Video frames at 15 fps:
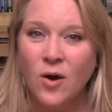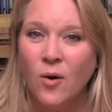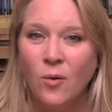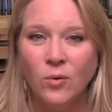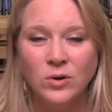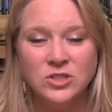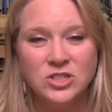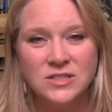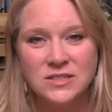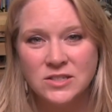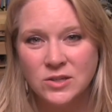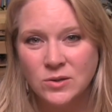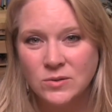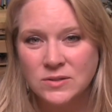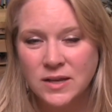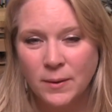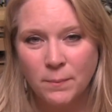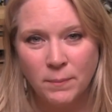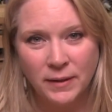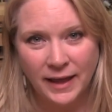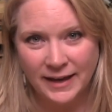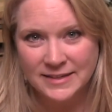or just use a
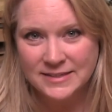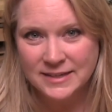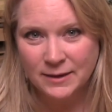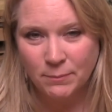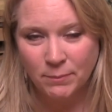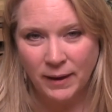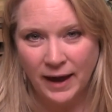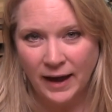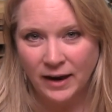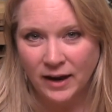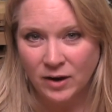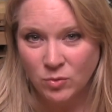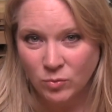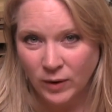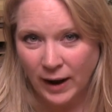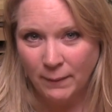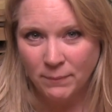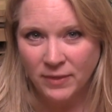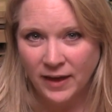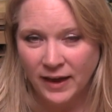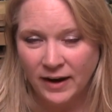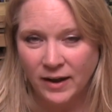plastic bag and wrap
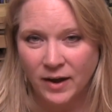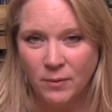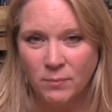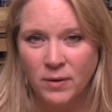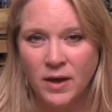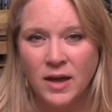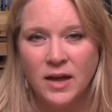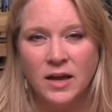that up